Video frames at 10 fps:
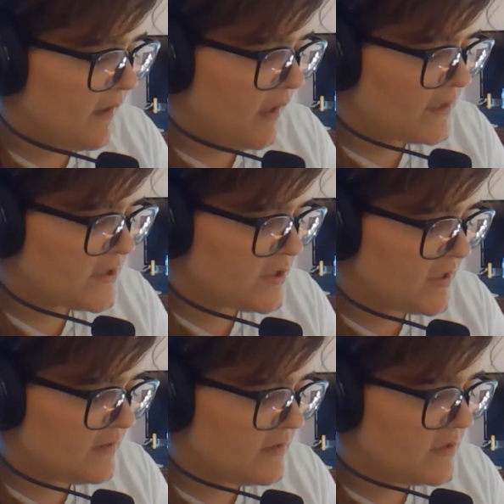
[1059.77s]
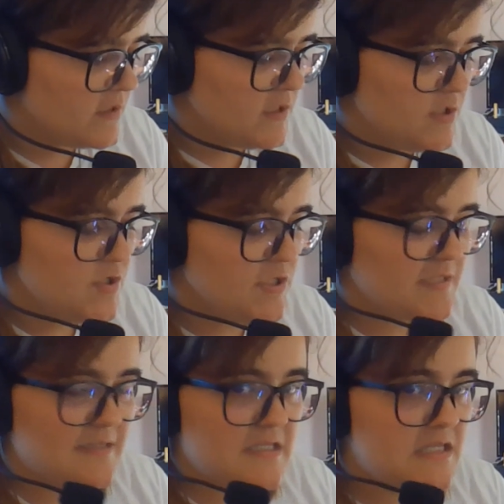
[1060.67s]
the oxygen,
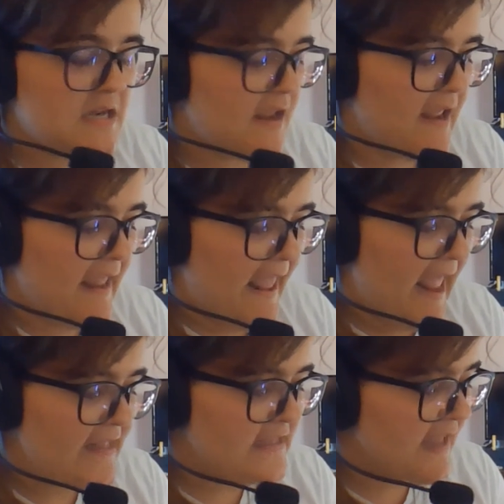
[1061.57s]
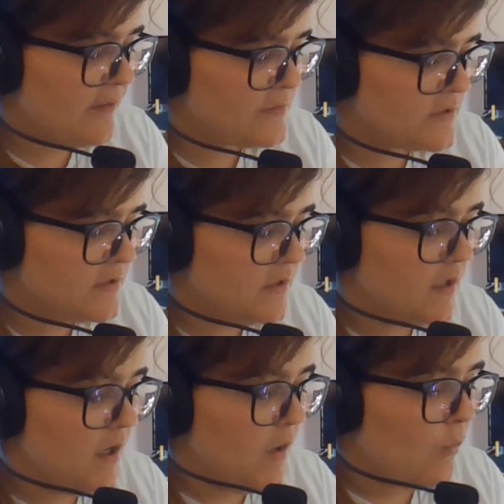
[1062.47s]
just hanging out,
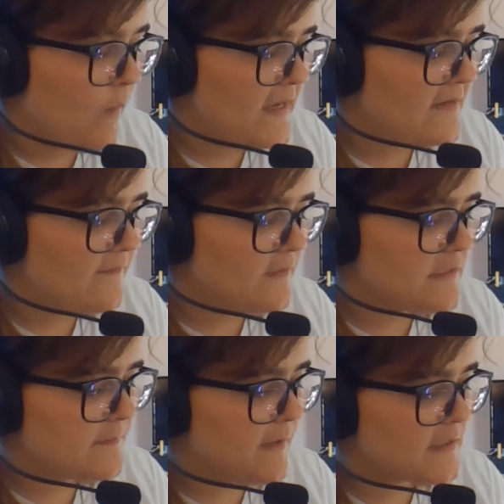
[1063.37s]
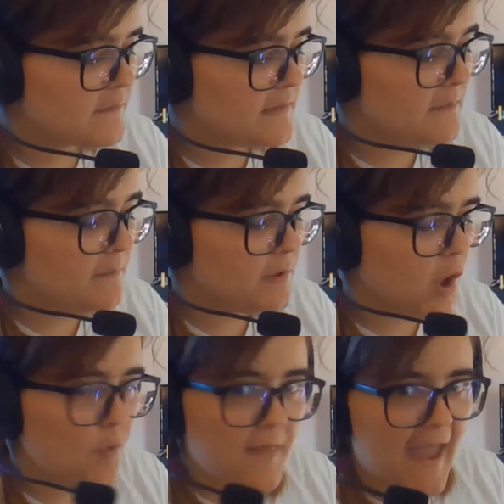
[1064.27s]
waiting for a spark so it can
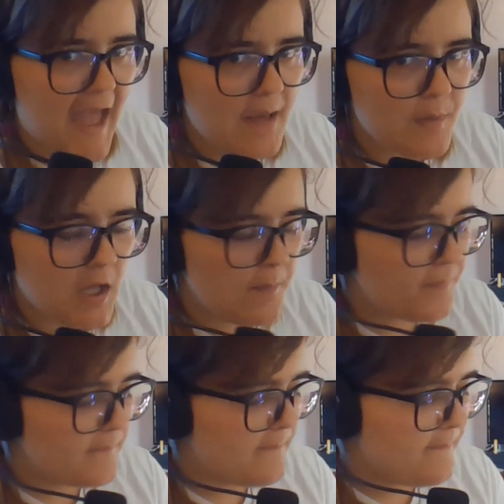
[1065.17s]
blow the hab up.